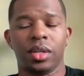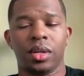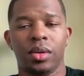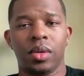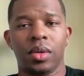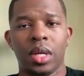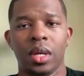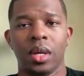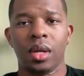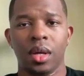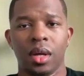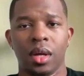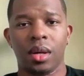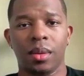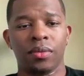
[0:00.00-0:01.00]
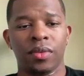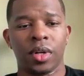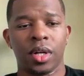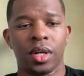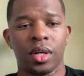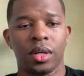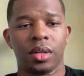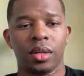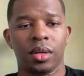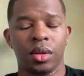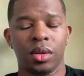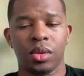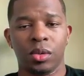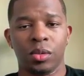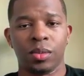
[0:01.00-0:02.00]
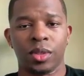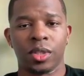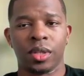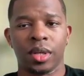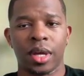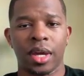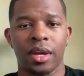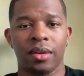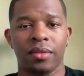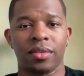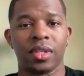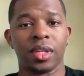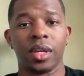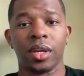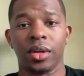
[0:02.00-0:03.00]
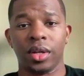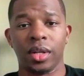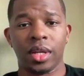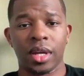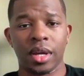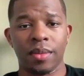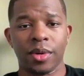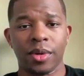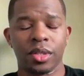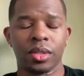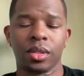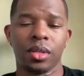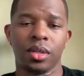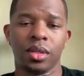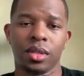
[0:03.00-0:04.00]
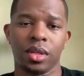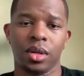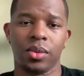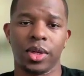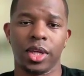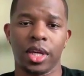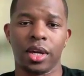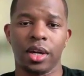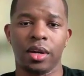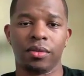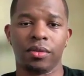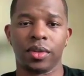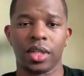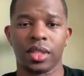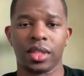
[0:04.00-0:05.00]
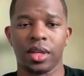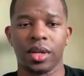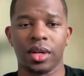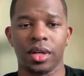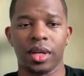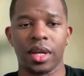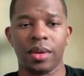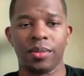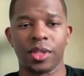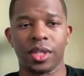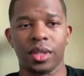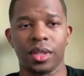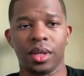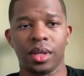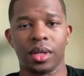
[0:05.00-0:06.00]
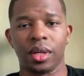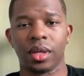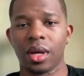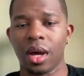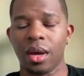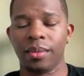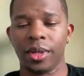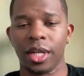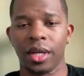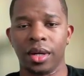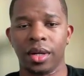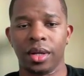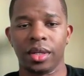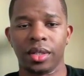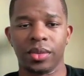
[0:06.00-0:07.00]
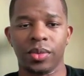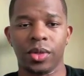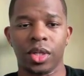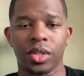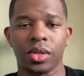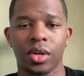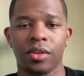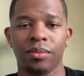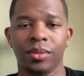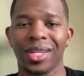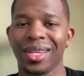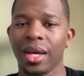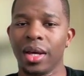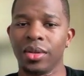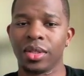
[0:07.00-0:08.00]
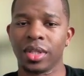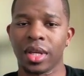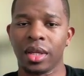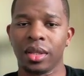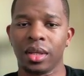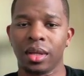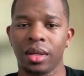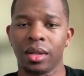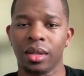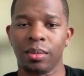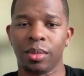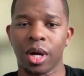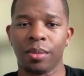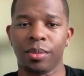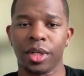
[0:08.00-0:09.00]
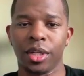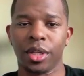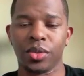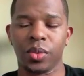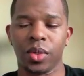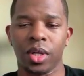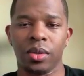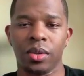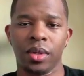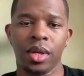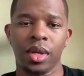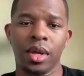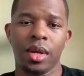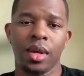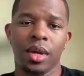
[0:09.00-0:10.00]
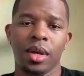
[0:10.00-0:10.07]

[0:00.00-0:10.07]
So all of our homes have security cameras. So we have like security cameras in the common areas, and we also have them like outside the property as well.